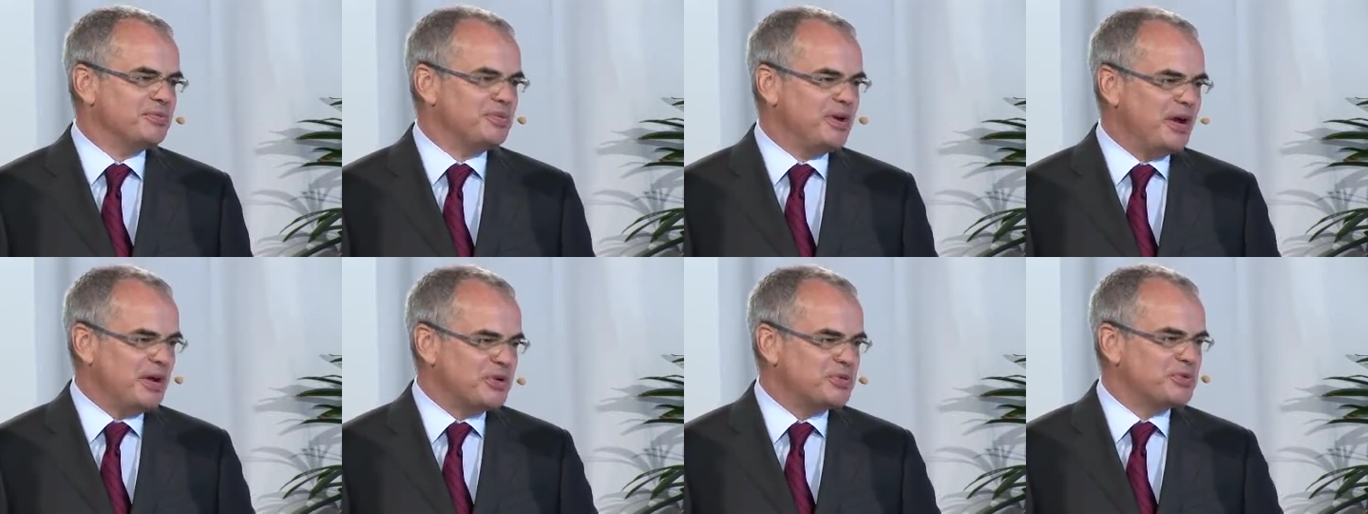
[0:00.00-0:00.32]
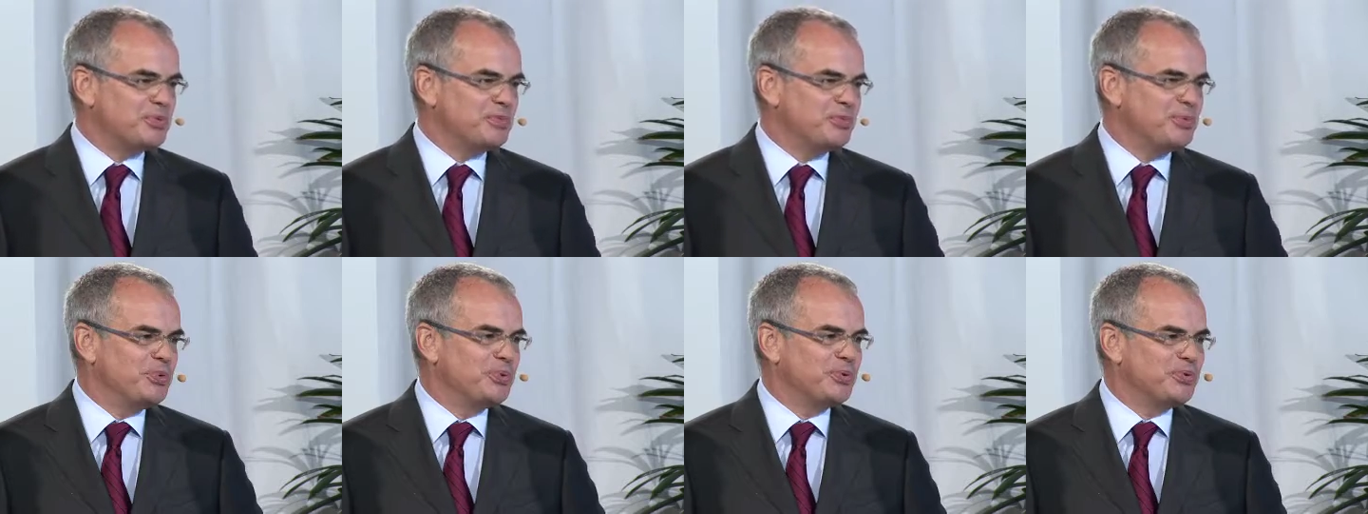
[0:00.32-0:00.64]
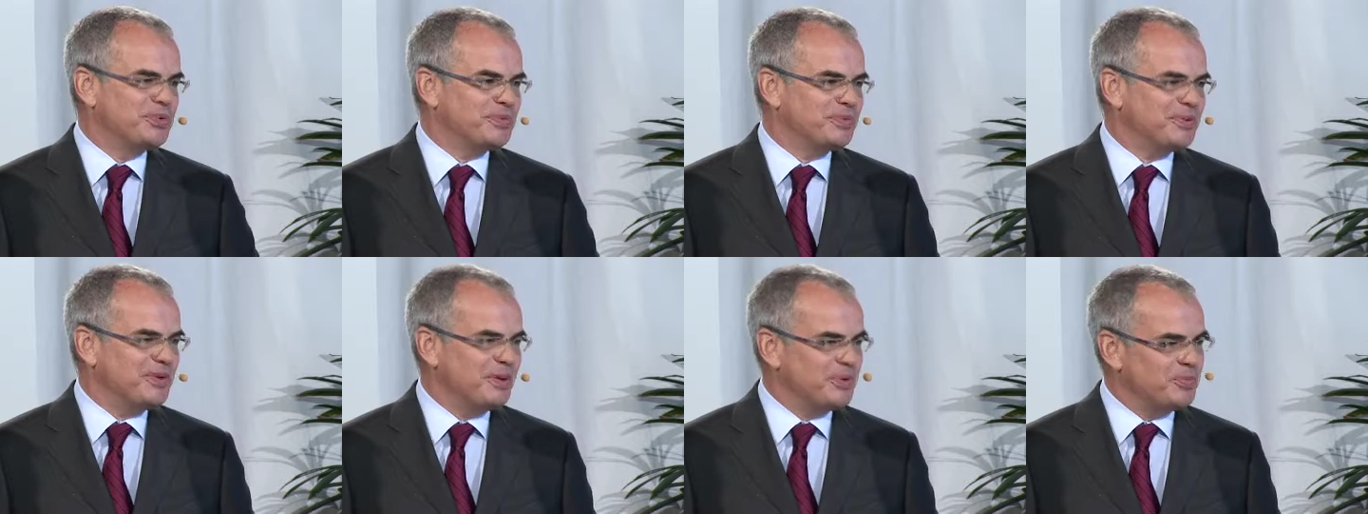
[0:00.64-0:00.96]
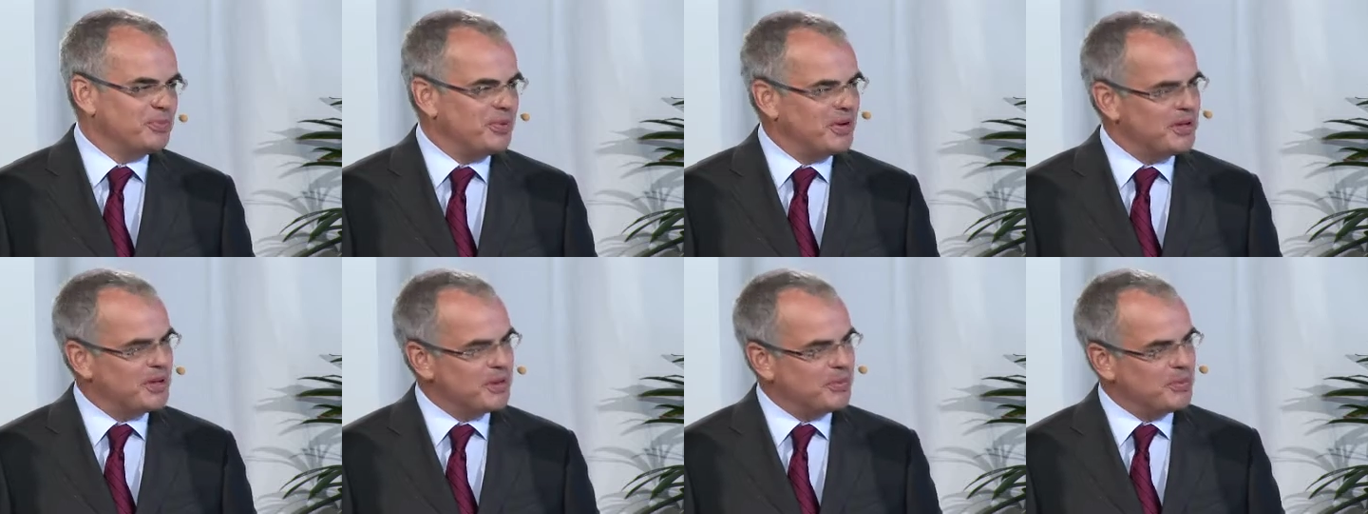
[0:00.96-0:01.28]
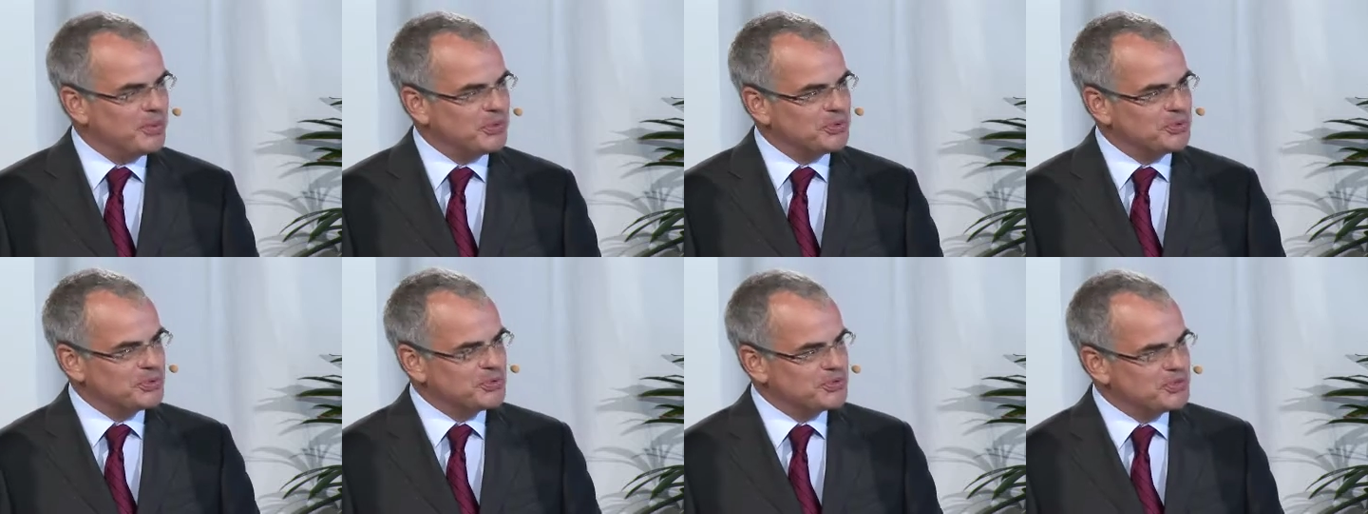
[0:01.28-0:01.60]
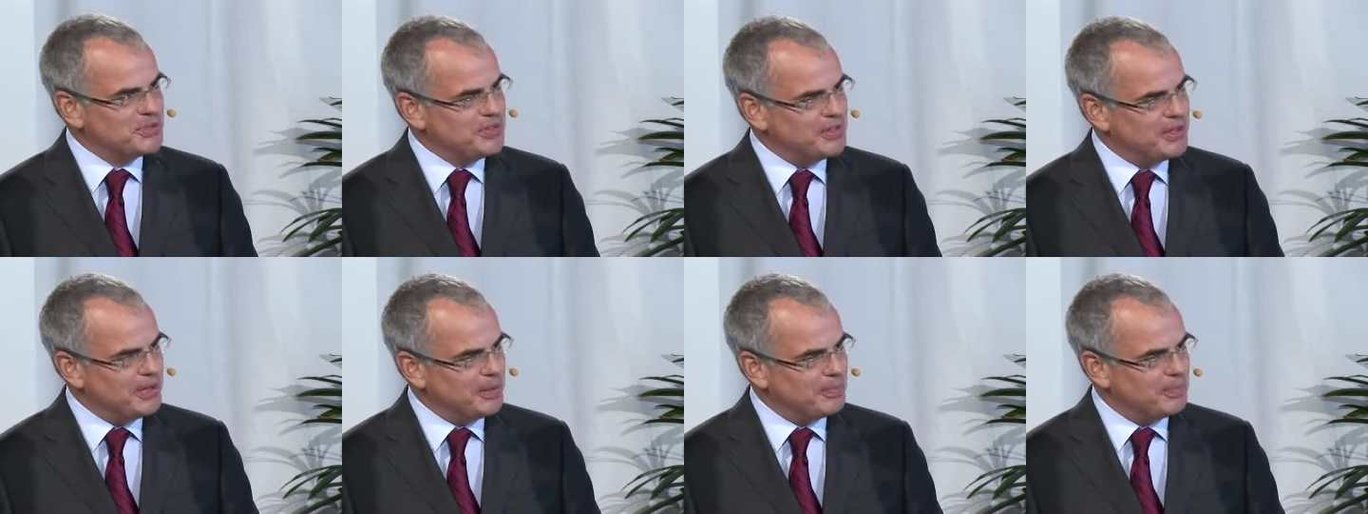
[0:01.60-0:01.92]
attribute and where they want to
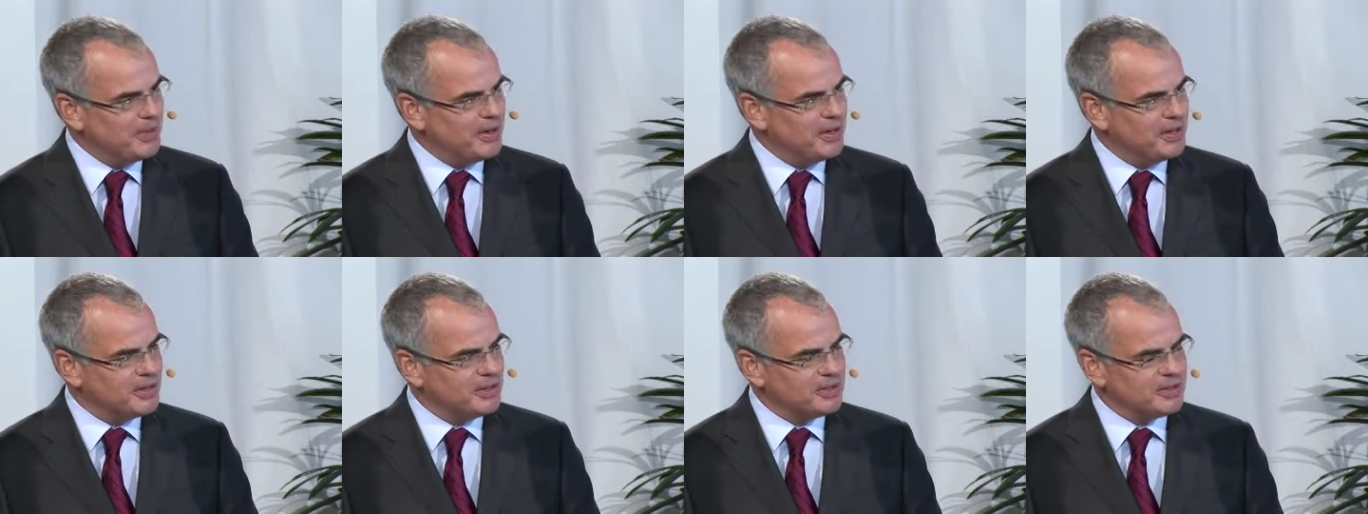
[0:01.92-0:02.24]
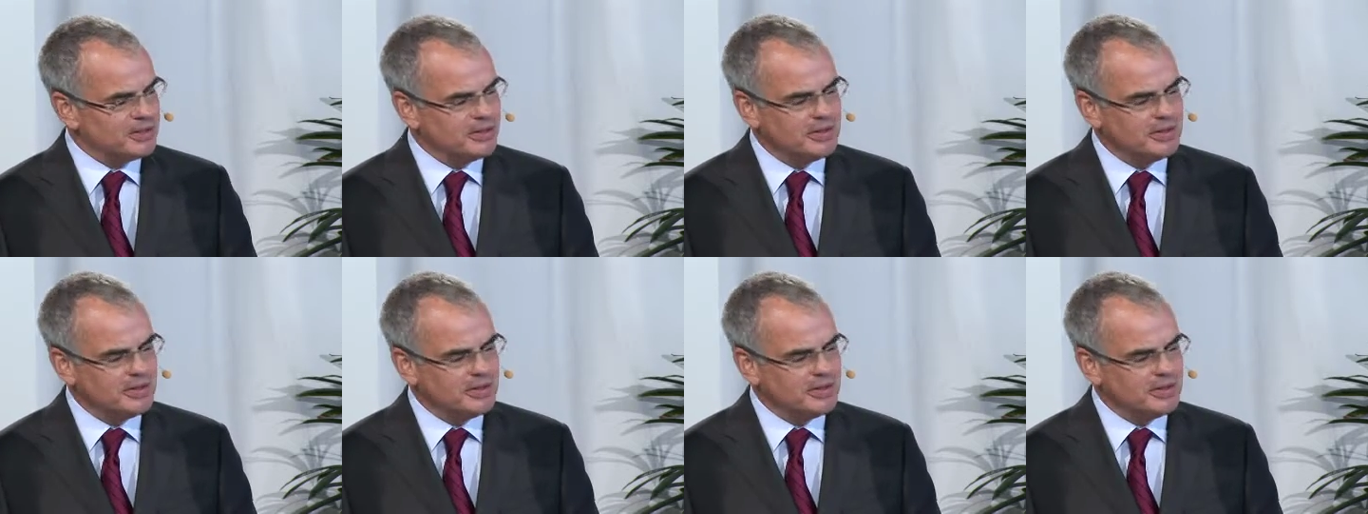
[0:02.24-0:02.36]
see their brand.